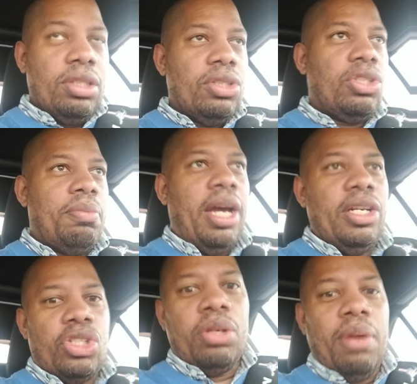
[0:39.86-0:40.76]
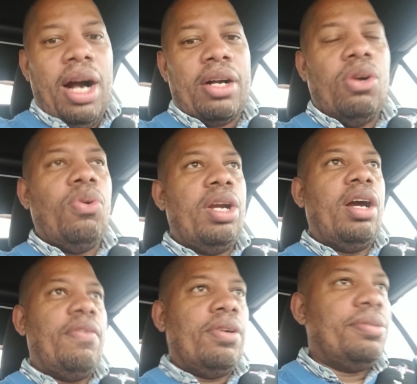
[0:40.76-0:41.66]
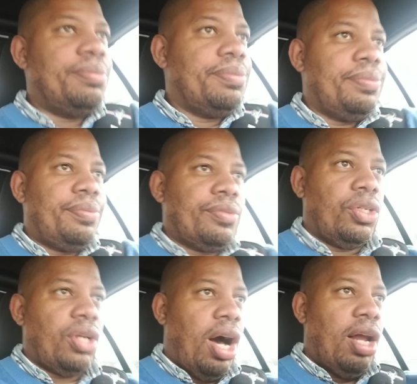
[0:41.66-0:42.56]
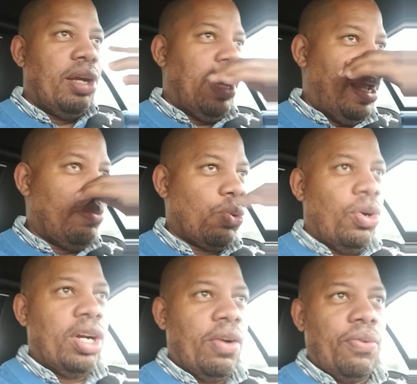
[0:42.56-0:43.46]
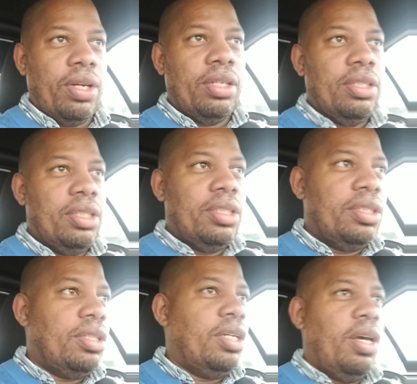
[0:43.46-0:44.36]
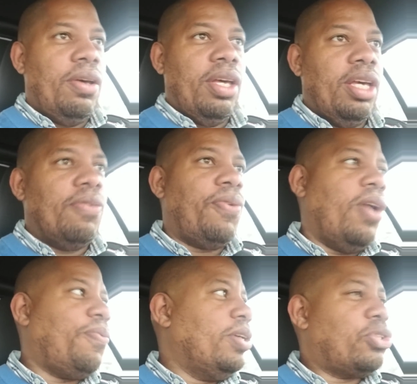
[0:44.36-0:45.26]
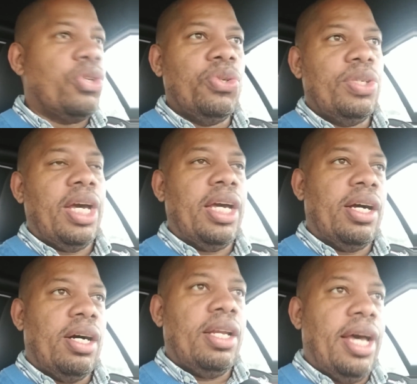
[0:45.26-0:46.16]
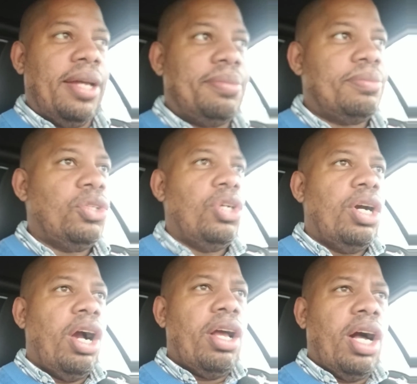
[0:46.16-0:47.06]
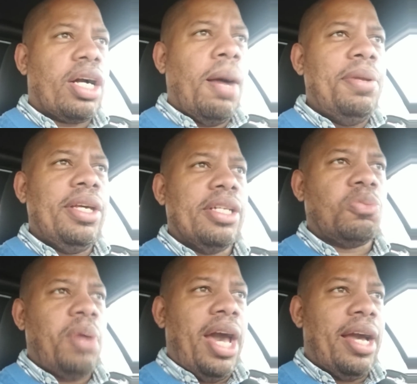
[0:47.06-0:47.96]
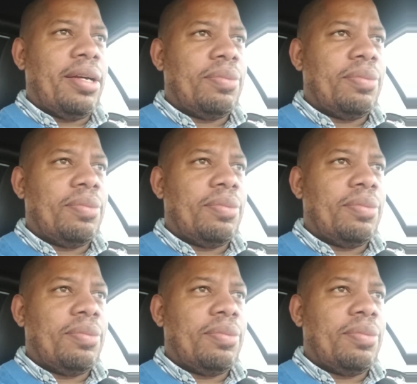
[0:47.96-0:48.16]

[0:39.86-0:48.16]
Jermaine Shoemaker or whatever, all the names or whatever, Effin Tunde, all that. A couple of years back,